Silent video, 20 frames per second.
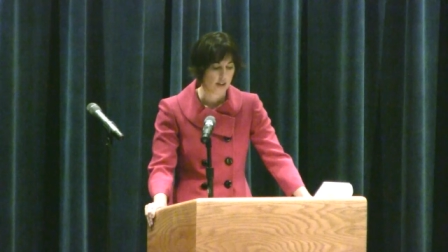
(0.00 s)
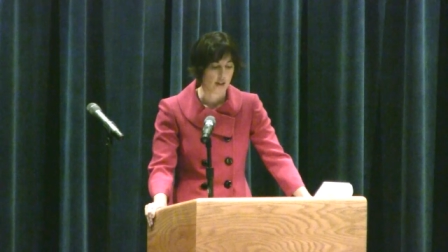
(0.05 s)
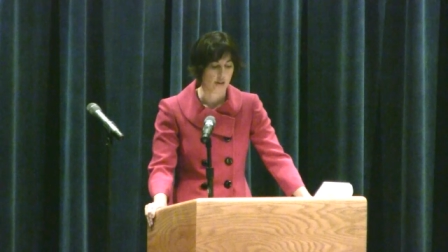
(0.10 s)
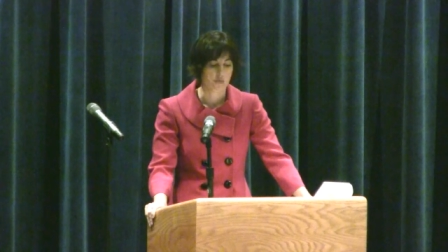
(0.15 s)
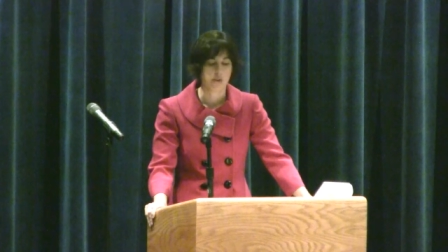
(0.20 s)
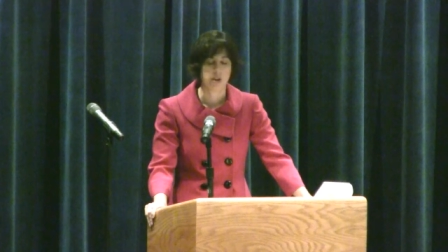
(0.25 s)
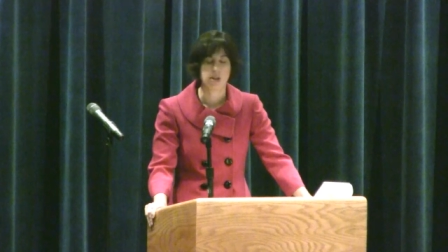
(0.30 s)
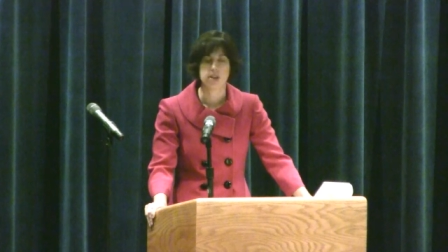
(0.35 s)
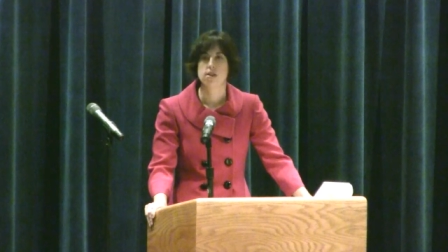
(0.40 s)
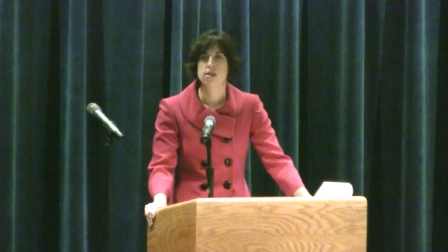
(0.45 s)

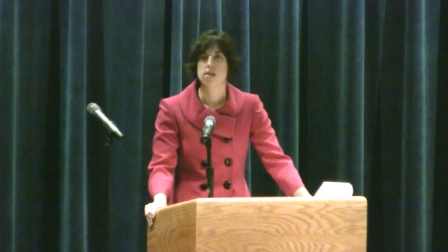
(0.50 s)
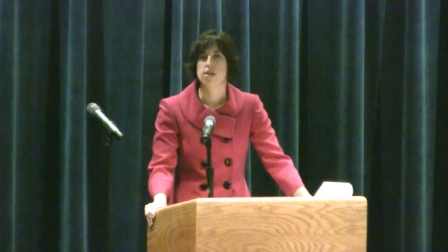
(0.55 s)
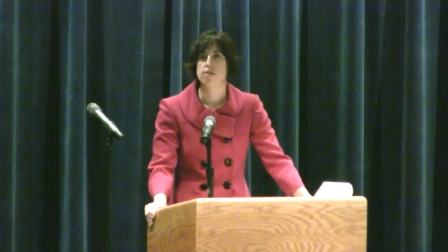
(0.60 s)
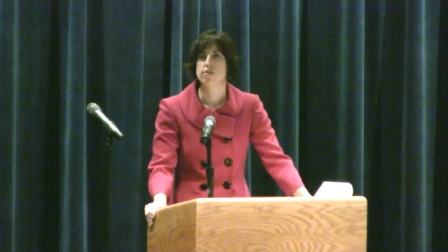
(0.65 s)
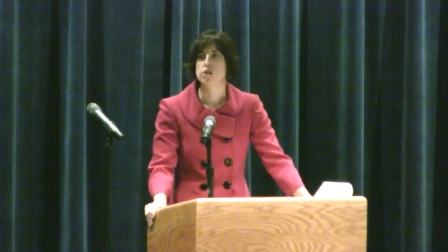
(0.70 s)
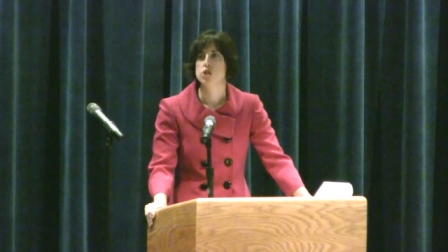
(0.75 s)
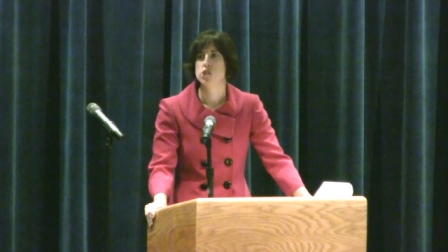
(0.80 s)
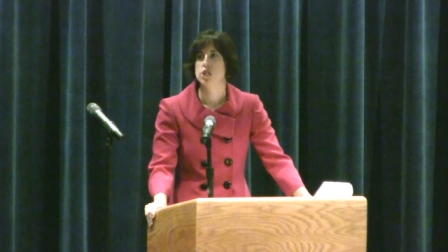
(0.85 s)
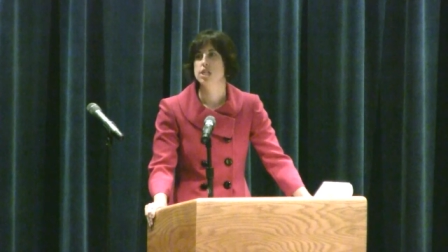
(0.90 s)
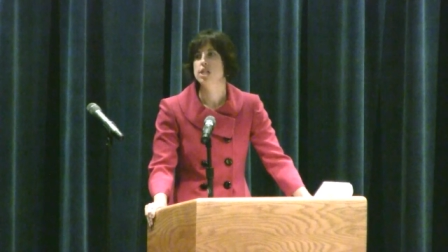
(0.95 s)
They've written the
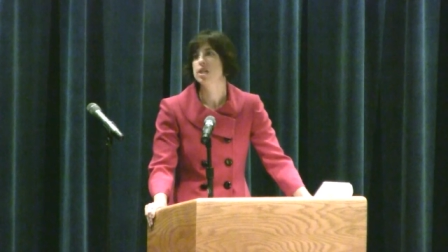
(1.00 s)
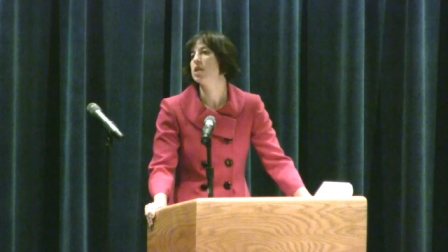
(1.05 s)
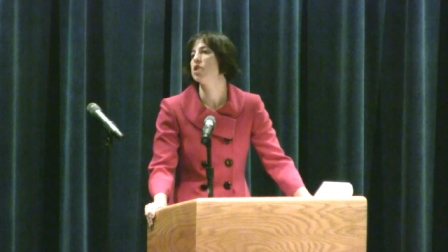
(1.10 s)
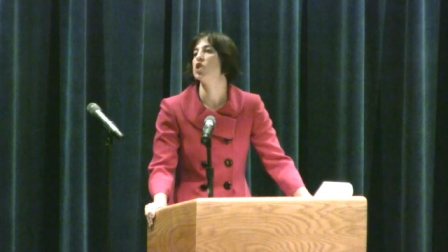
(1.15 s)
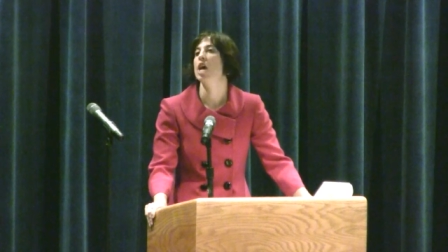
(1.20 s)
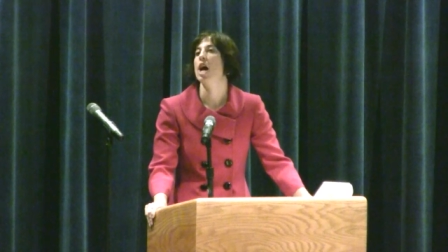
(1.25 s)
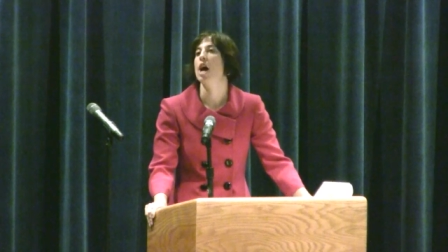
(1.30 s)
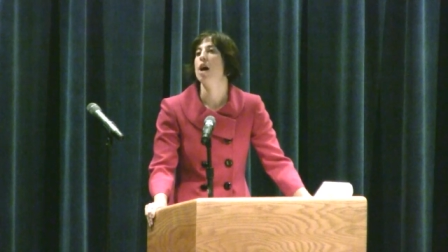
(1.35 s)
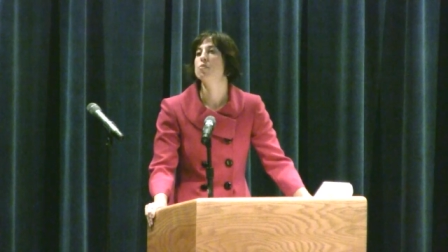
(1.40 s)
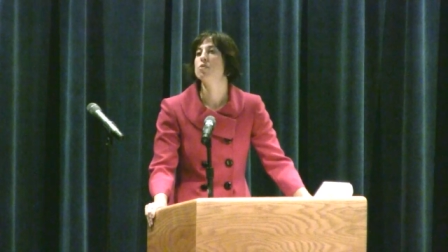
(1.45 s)
Virginia
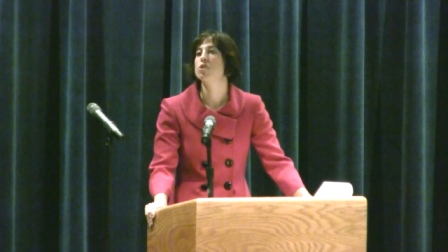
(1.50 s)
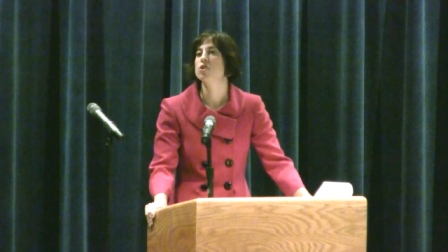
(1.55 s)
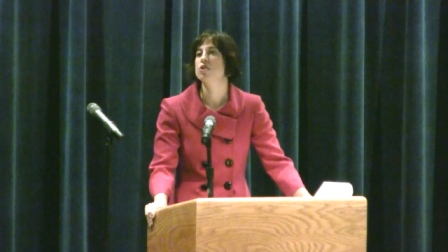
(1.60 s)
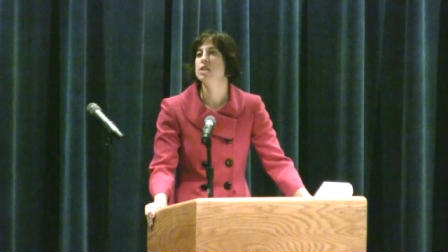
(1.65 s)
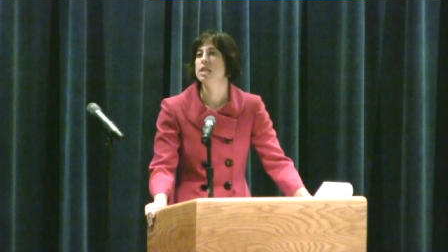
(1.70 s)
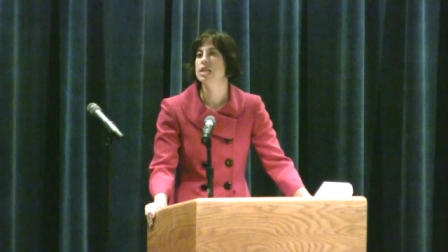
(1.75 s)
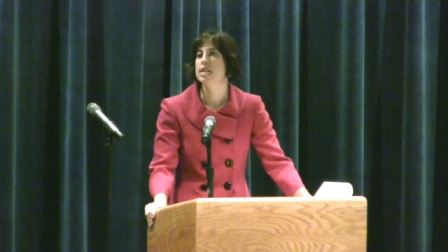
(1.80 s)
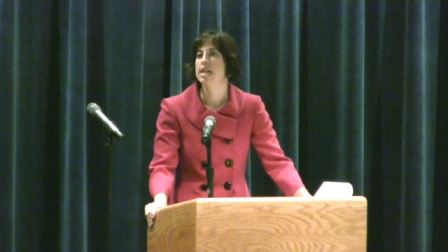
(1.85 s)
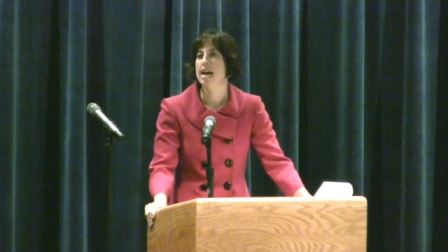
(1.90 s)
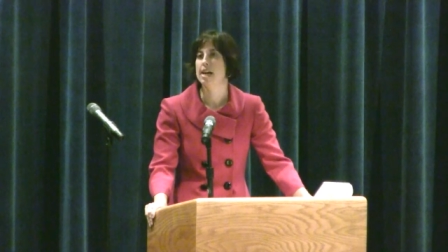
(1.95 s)
chapter
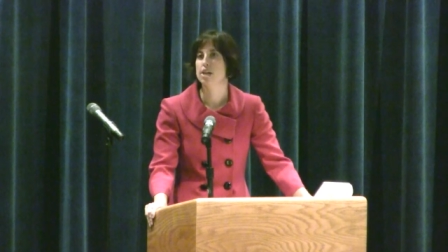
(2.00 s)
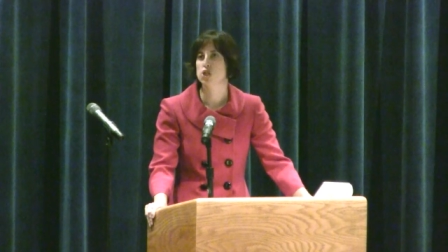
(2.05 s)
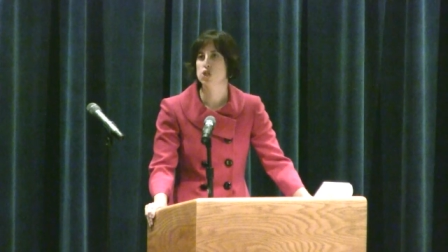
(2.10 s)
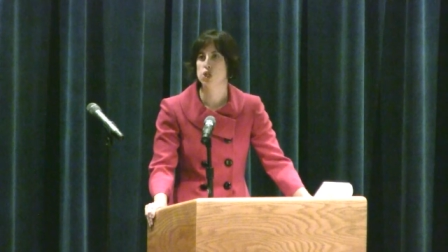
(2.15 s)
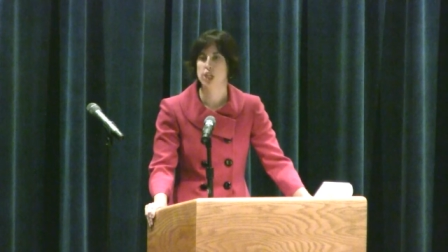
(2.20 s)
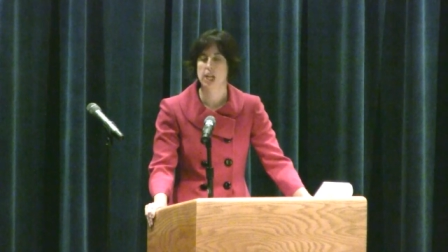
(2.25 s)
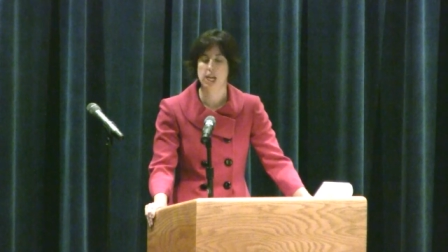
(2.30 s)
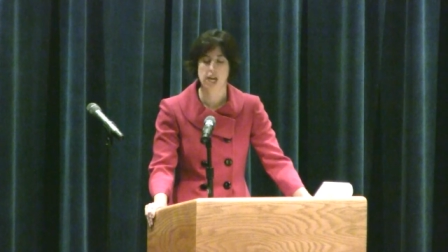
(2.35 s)
in a national